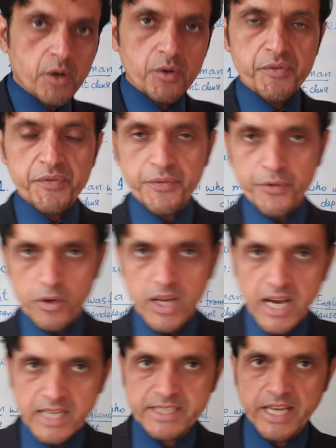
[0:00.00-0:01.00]
full
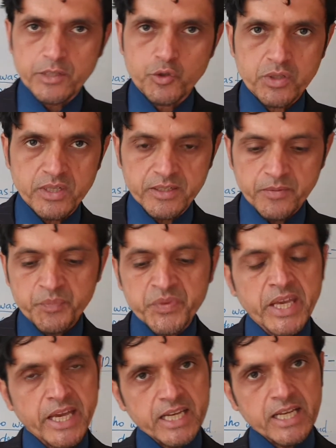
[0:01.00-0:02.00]
attention
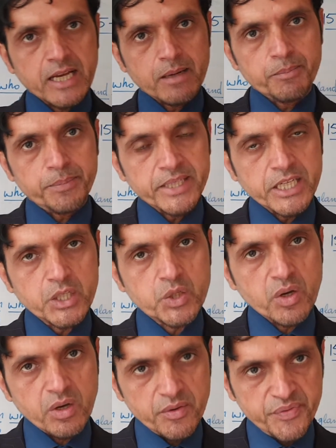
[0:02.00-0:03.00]
and
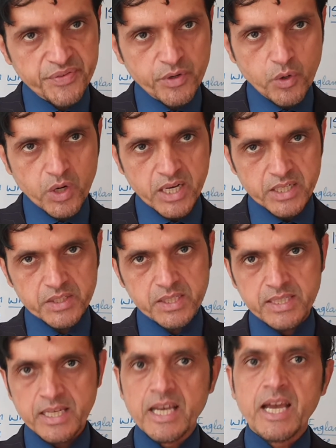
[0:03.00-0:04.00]
complete
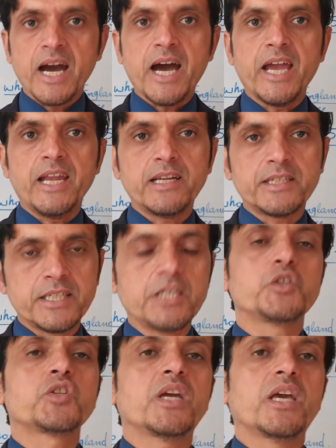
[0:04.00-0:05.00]
focus. I'll
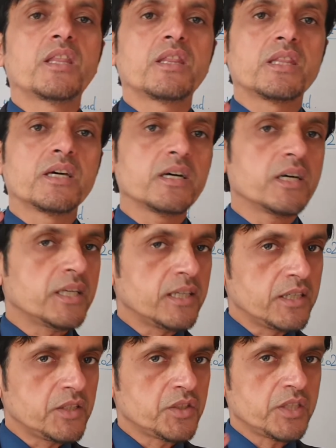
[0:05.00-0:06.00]
teach in the
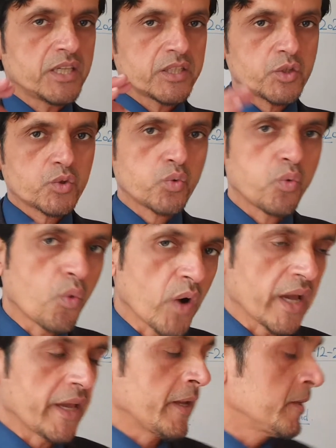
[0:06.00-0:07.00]
easiest
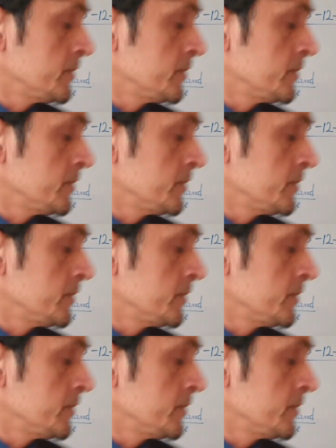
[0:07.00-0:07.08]
way.